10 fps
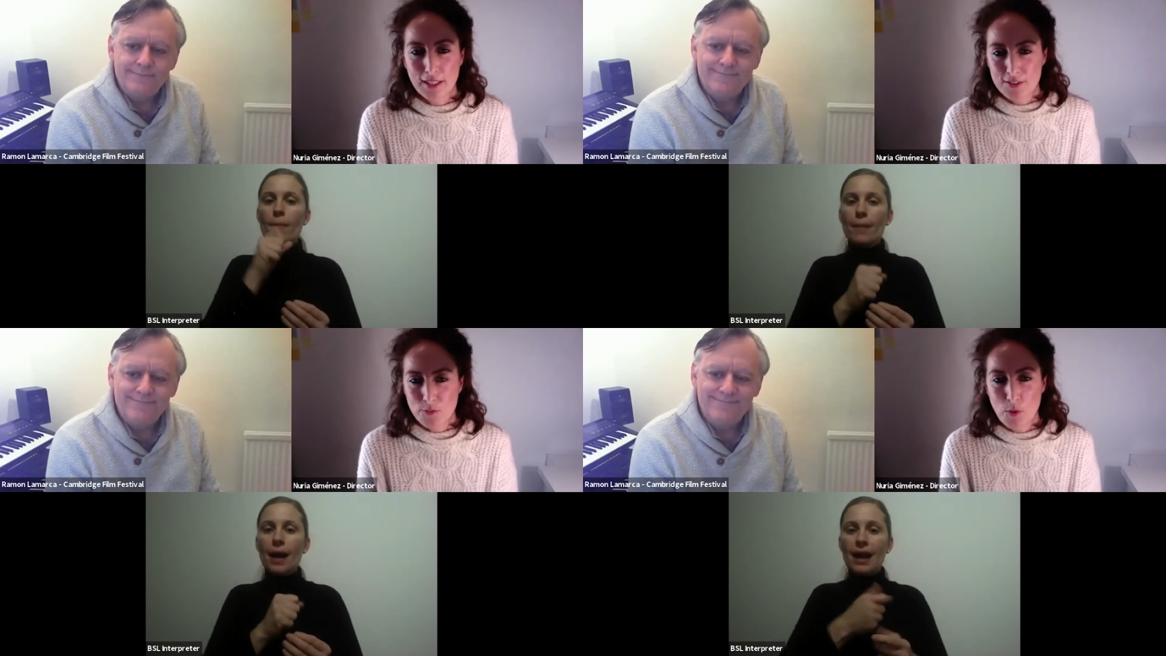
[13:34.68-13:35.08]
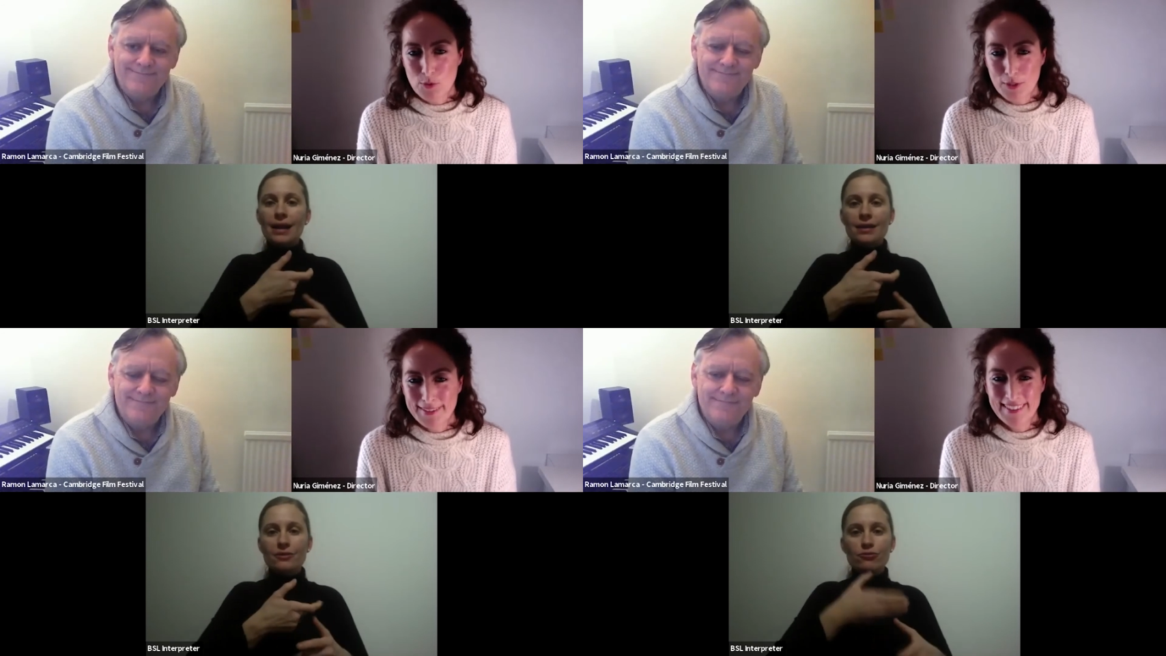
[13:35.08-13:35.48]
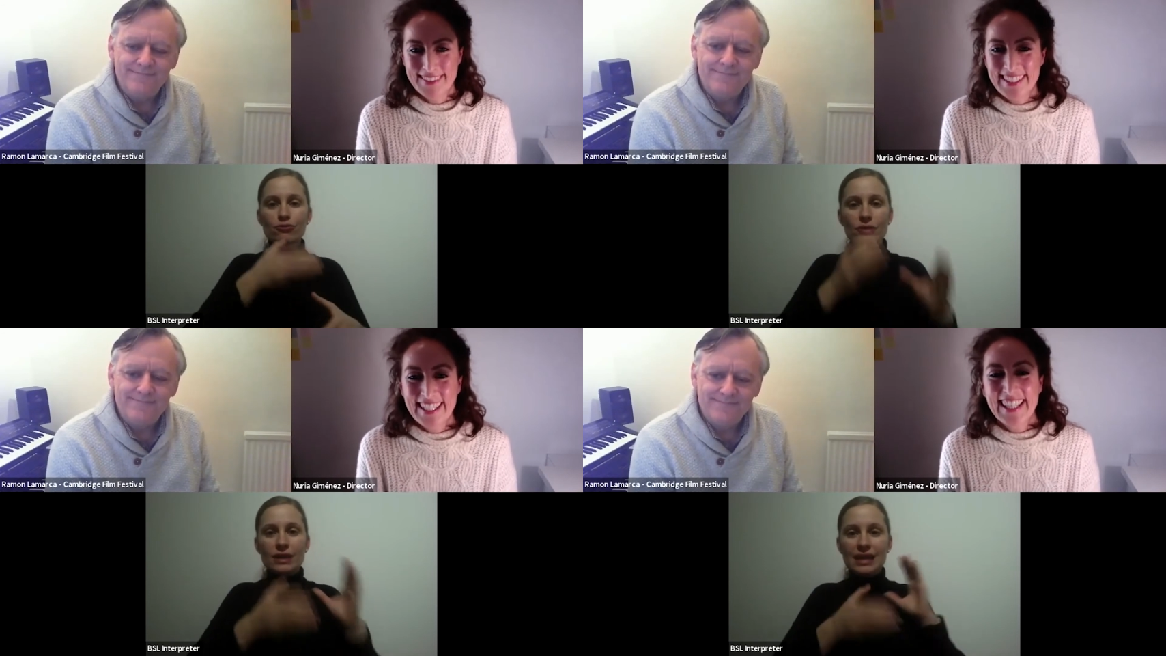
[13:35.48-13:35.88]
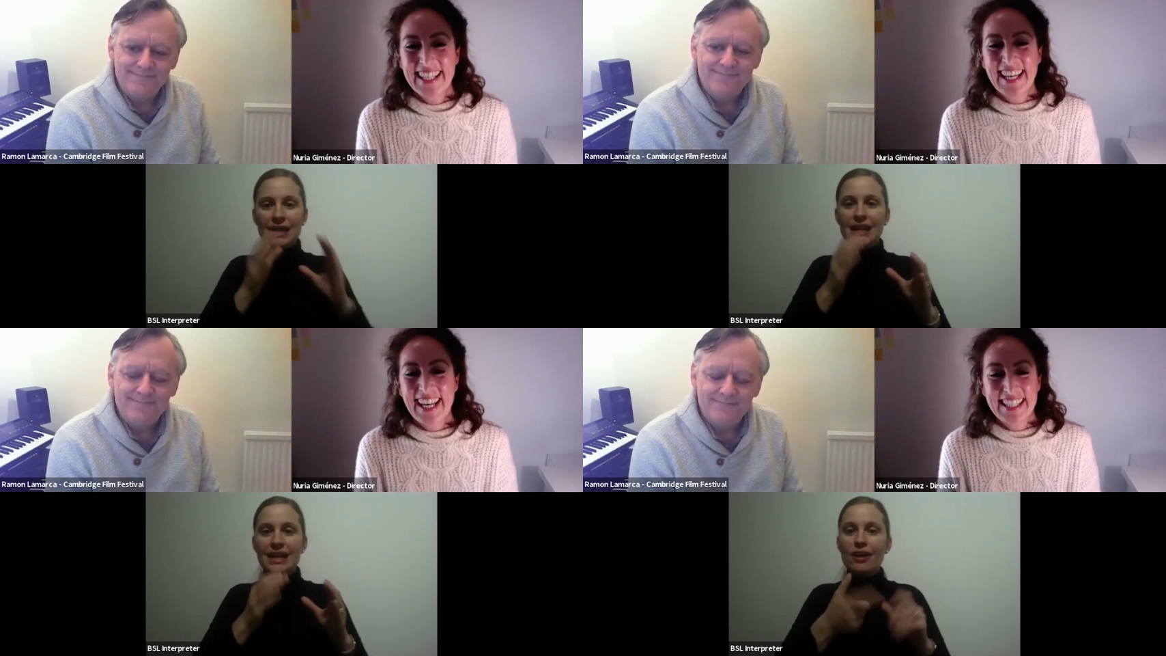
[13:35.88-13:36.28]
Speaker 1: and smoking.
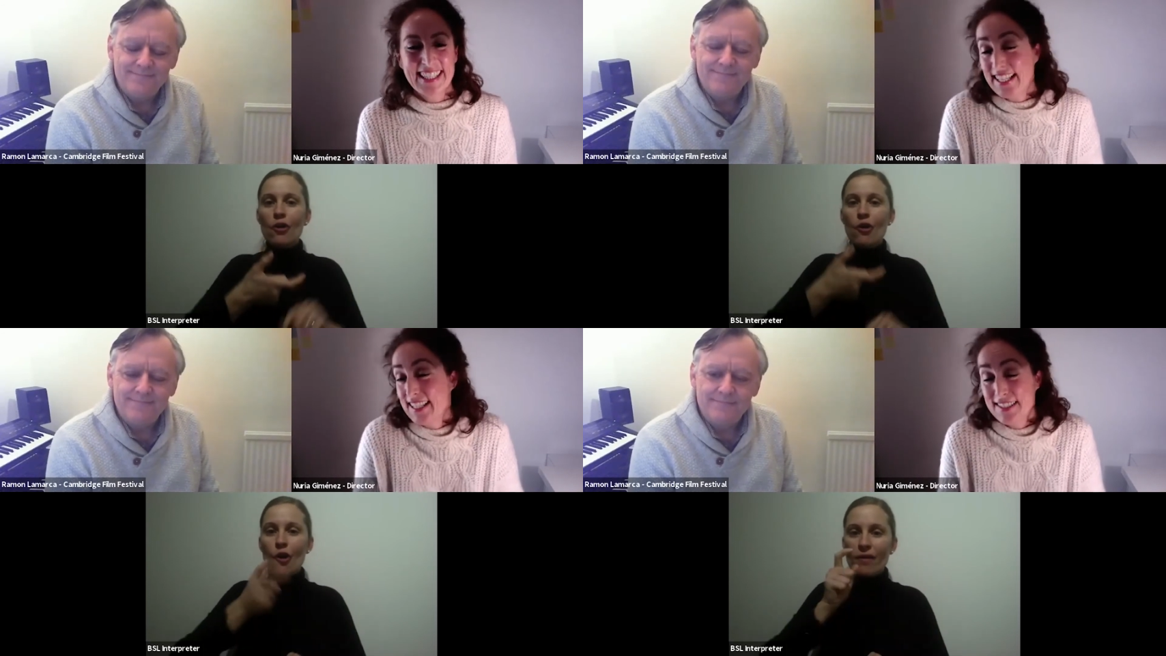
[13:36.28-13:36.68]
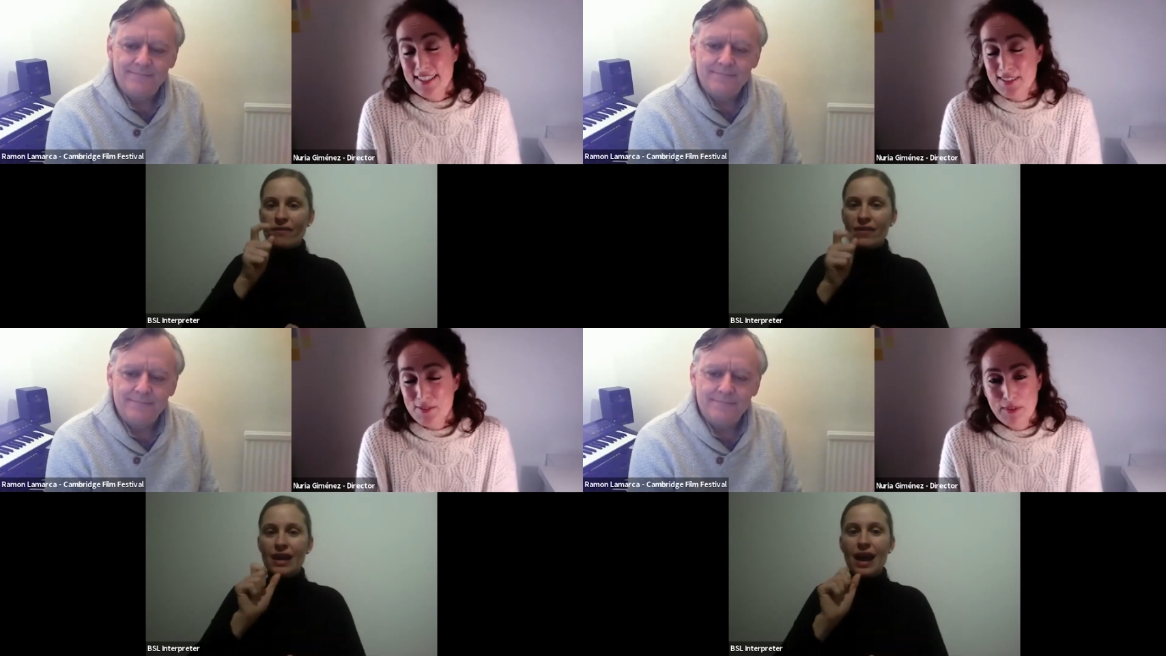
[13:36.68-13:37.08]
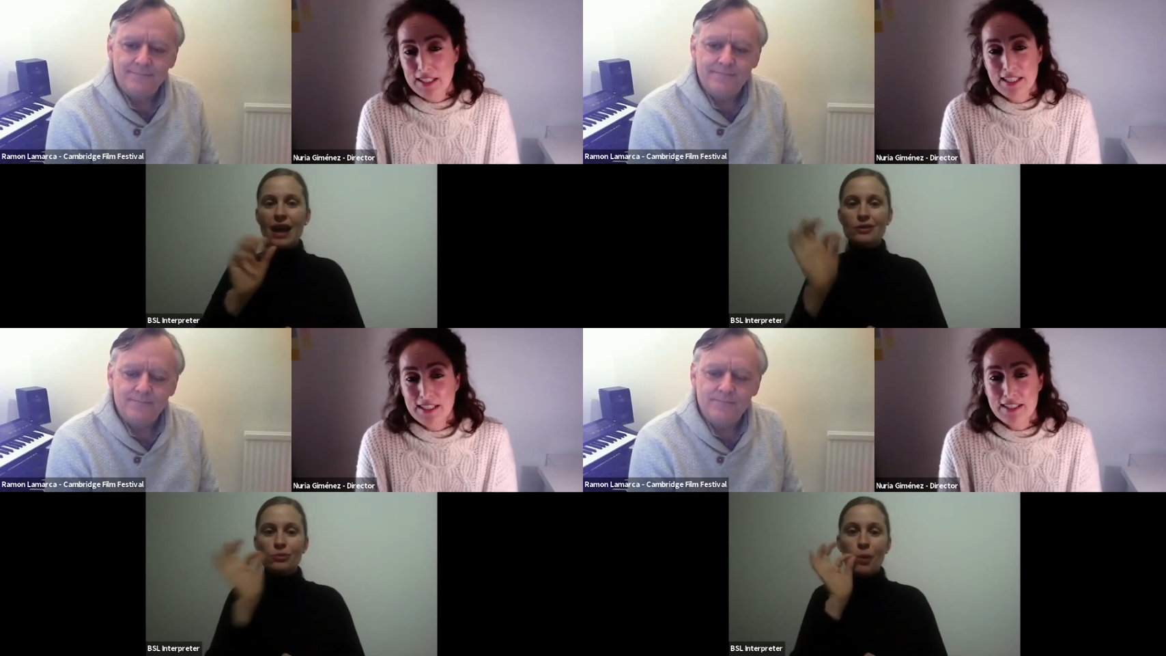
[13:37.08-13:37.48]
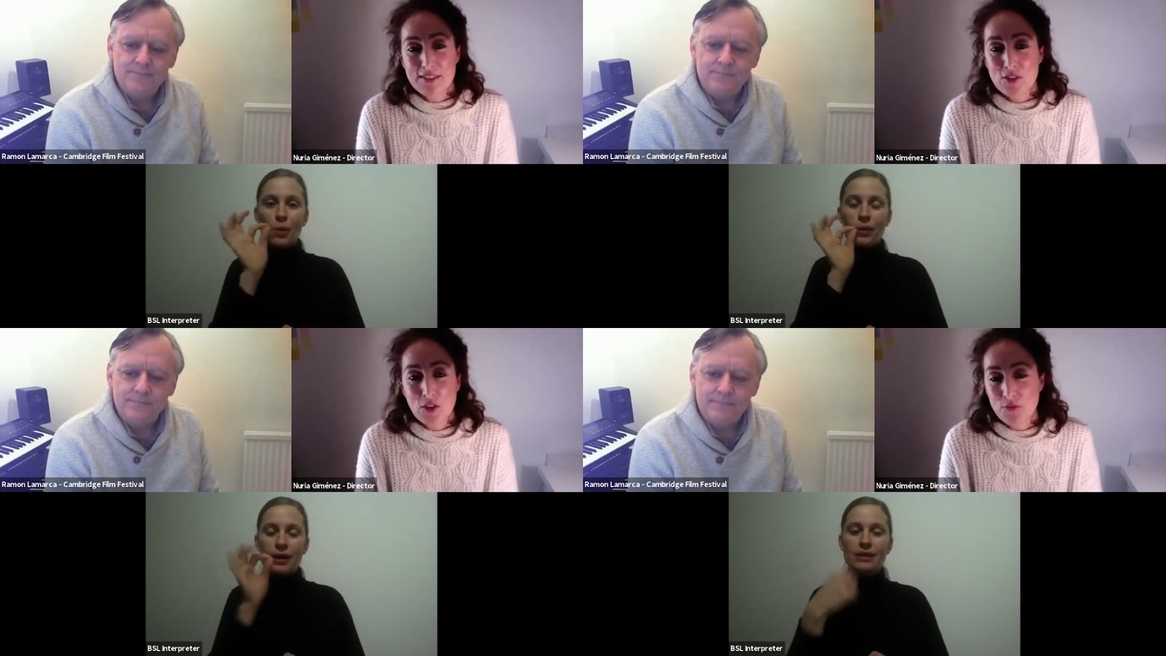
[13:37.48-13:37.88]
And I just made
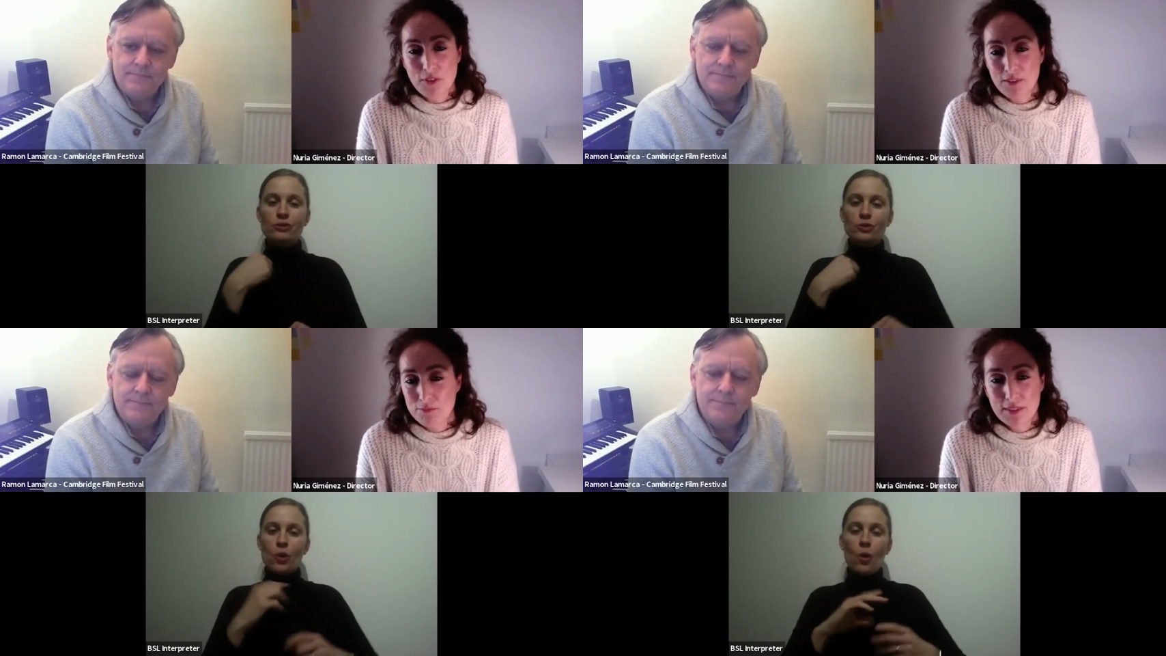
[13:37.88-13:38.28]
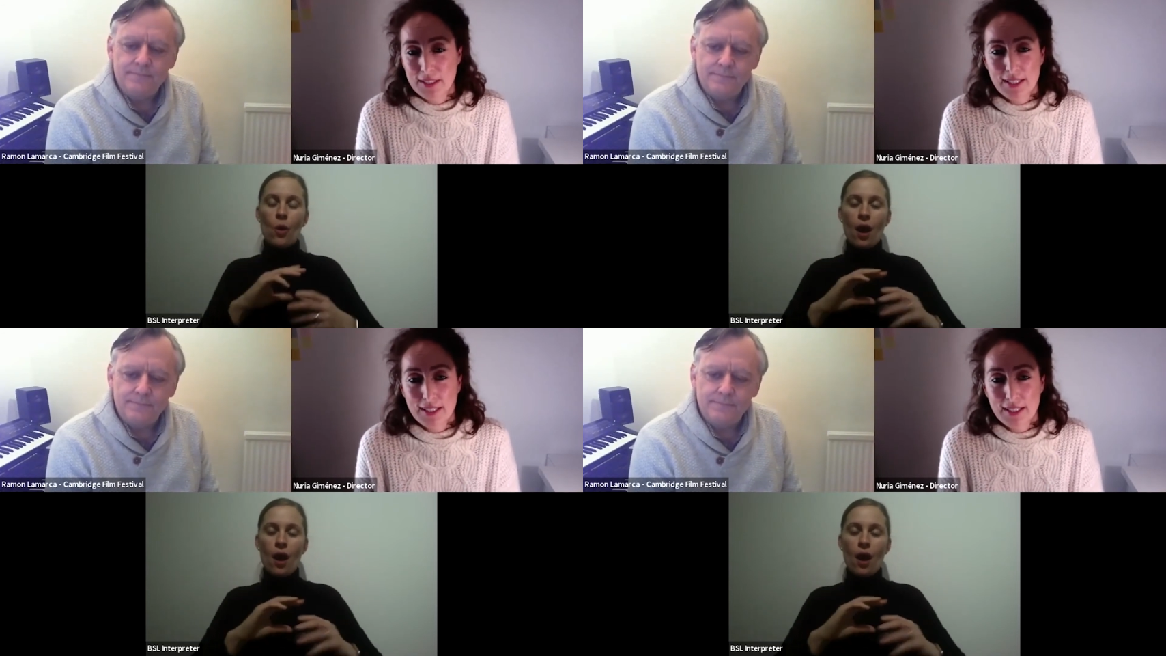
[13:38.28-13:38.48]
this short film.